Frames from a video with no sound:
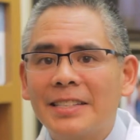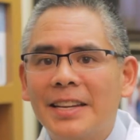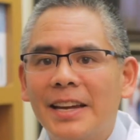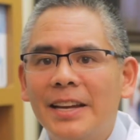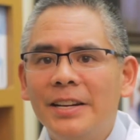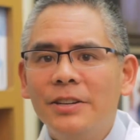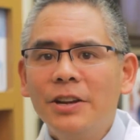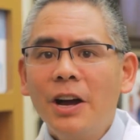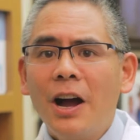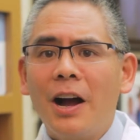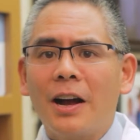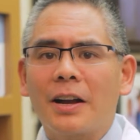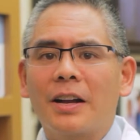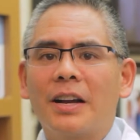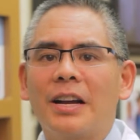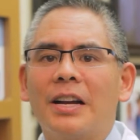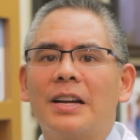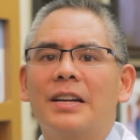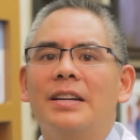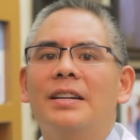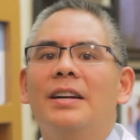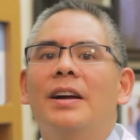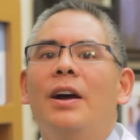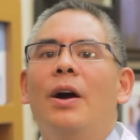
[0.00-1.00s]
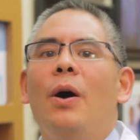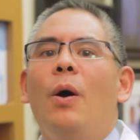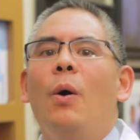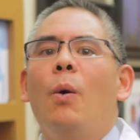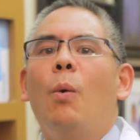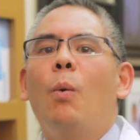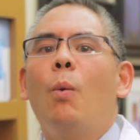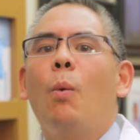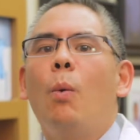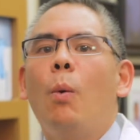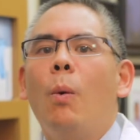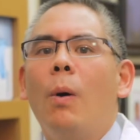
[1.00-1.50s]
hey doc,
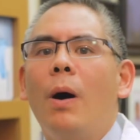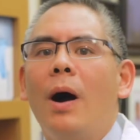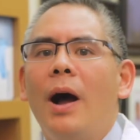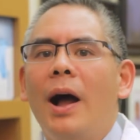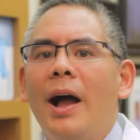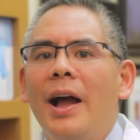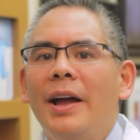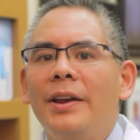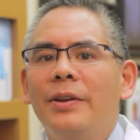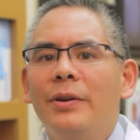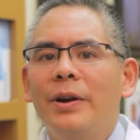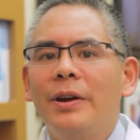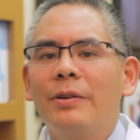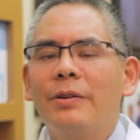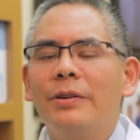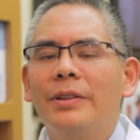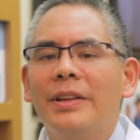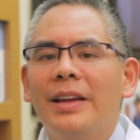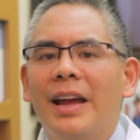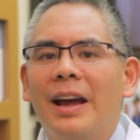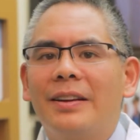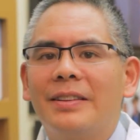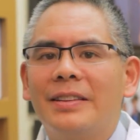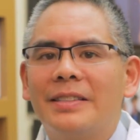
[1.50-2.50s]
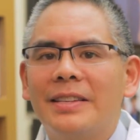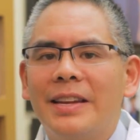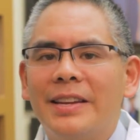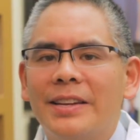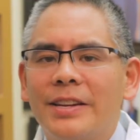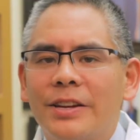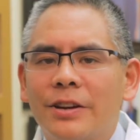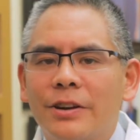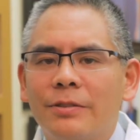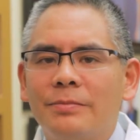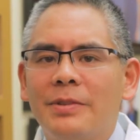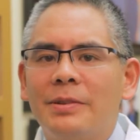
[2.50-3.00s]
why do I really have to take
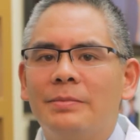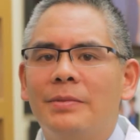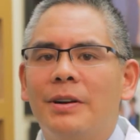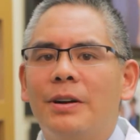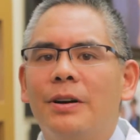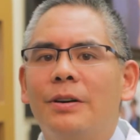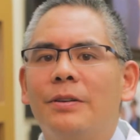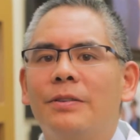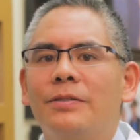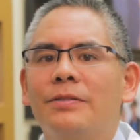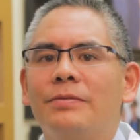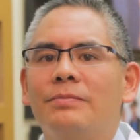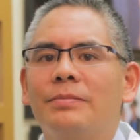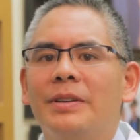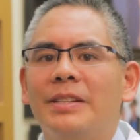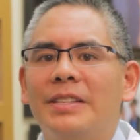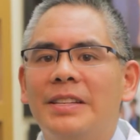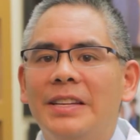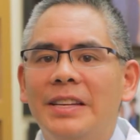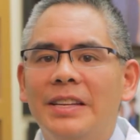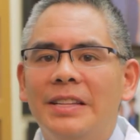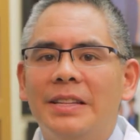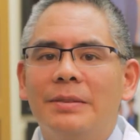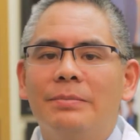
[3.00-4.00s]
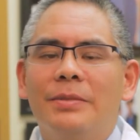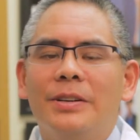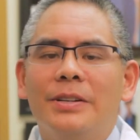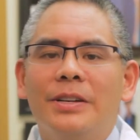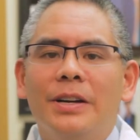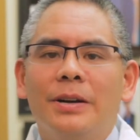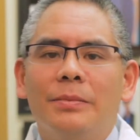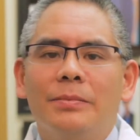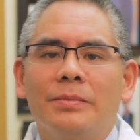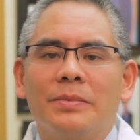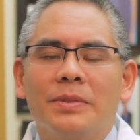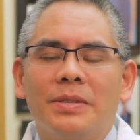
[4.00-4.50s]
care of my mouth, my teeth, and my
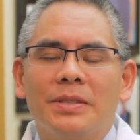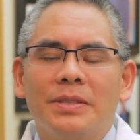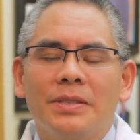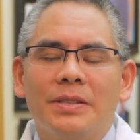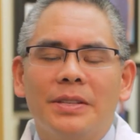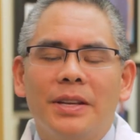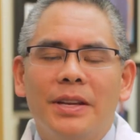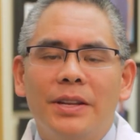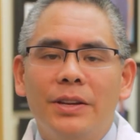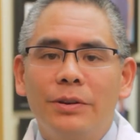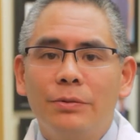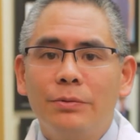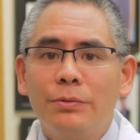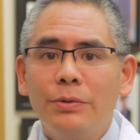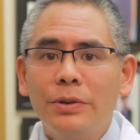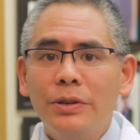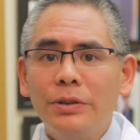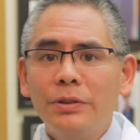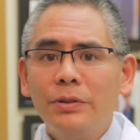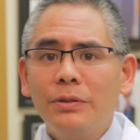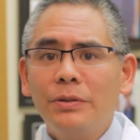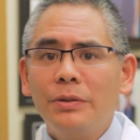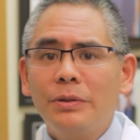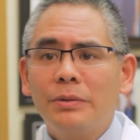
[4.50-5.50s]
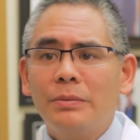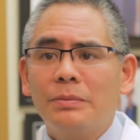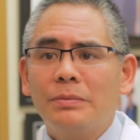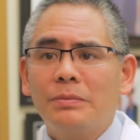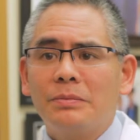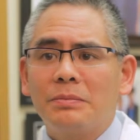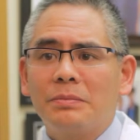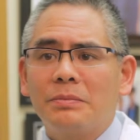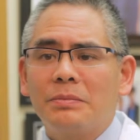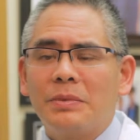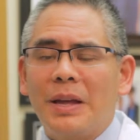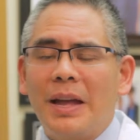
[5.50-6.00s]
gums? And the real
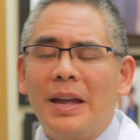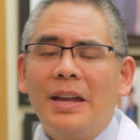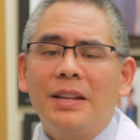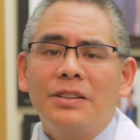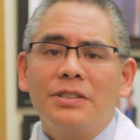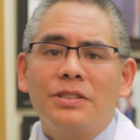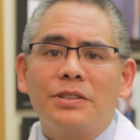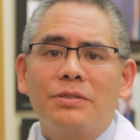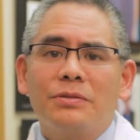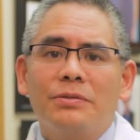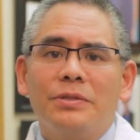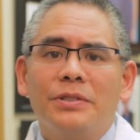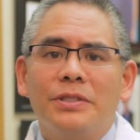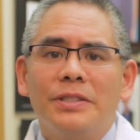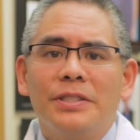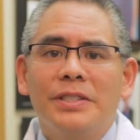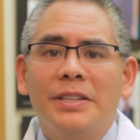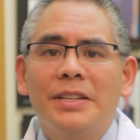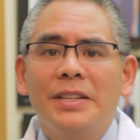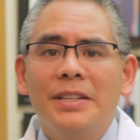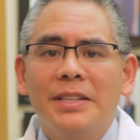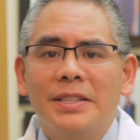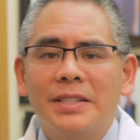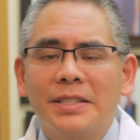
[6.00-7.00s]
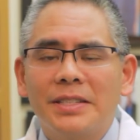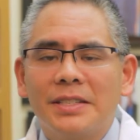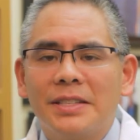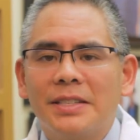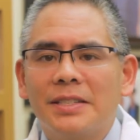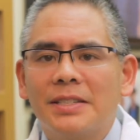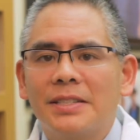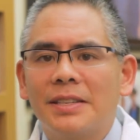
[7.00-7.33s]
answer really is